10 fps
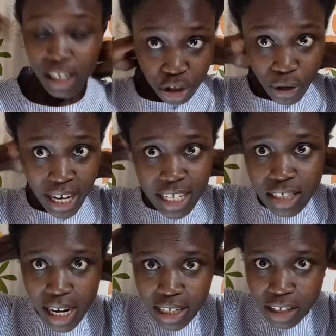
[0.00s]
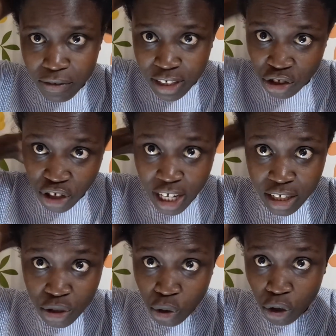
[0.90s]
Ensure each and every
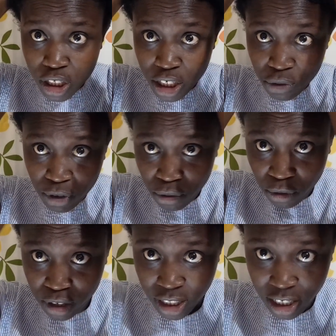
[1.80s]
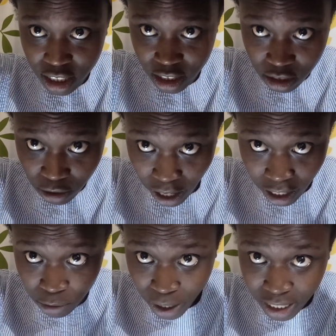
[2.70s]
strand is coated with water. Just go
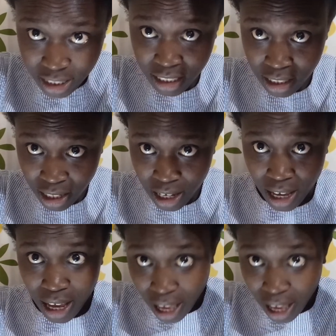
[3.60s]
ahead, work it in.